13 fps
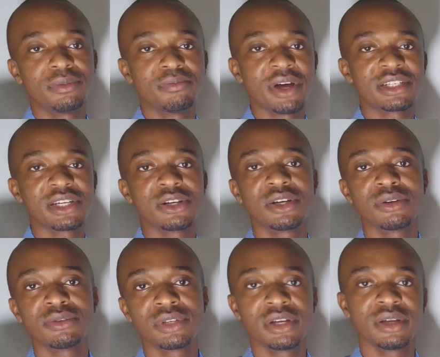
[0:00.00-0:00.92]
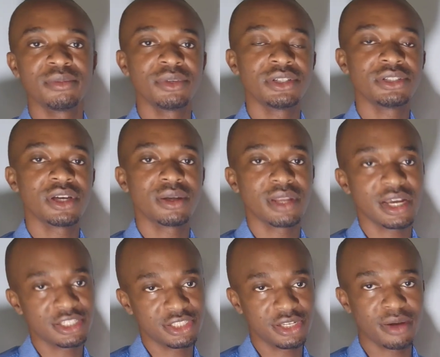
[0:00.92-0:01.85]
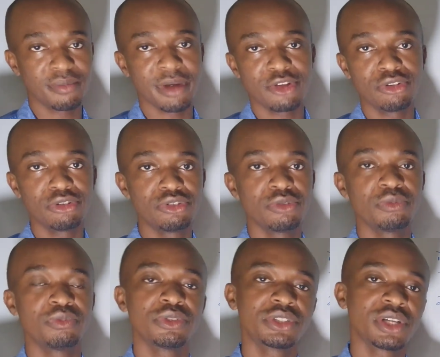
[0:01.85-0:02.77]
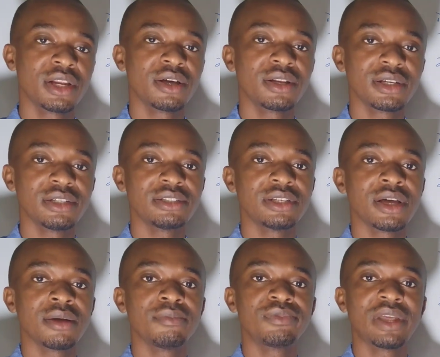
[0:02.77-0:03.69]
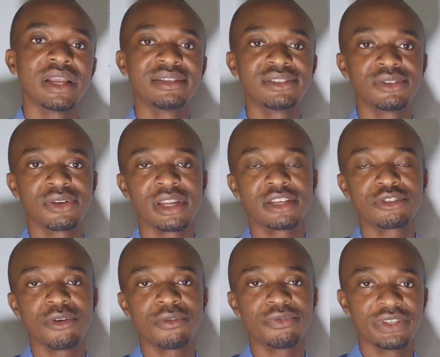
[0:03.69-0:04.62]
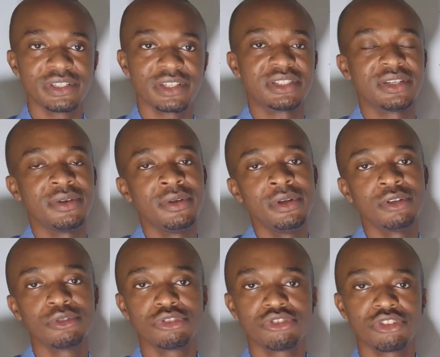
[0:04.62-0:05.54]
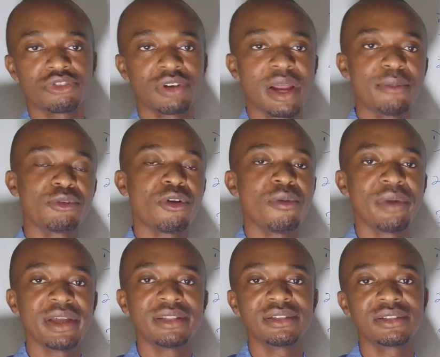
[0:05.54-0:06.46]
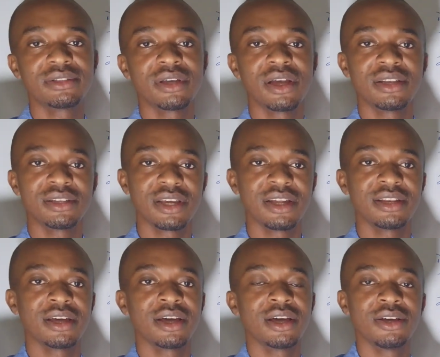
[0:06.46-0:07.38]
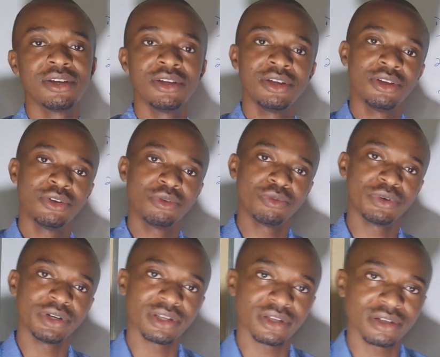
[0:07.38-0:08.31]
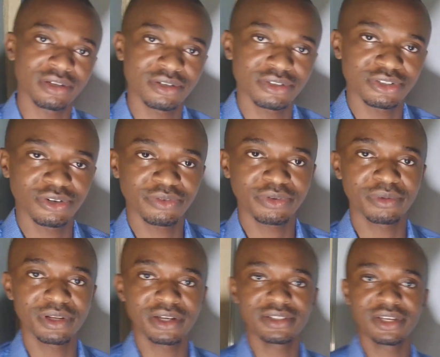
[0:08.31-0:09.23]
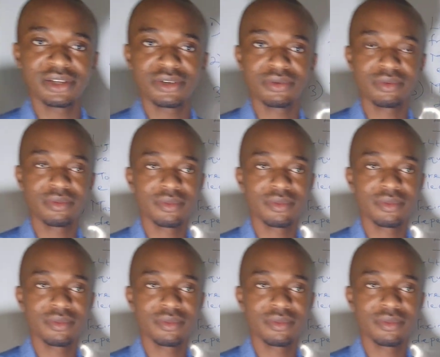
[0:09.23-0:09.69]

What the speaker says: My channel name is my YouTube channel is talented_physics. So subscribe, comment, and then we continue from there. Thank you.